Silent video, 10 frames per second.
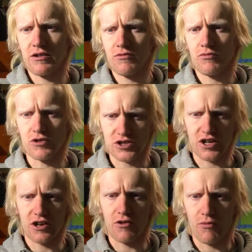what's going to
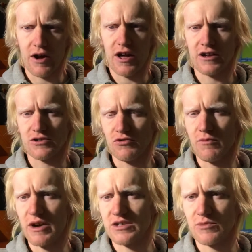go where. Do the
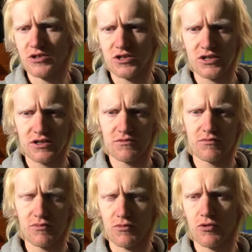measurements,
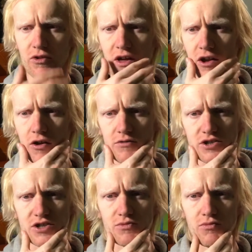all of that lot.
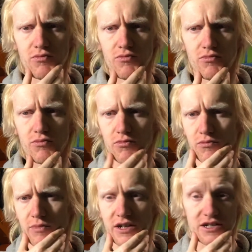Just
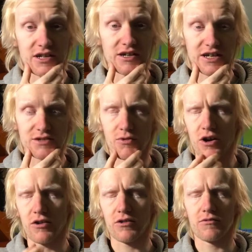basically get to
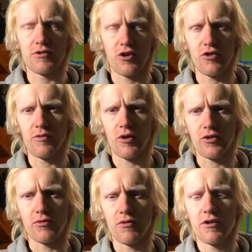work on the model.
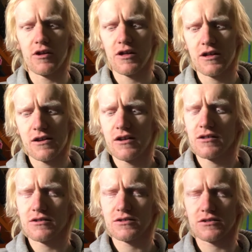
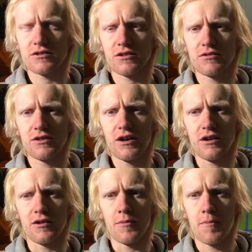So yeah,
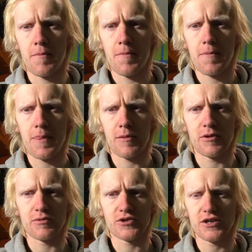we
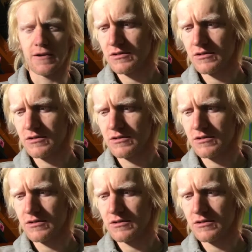will see.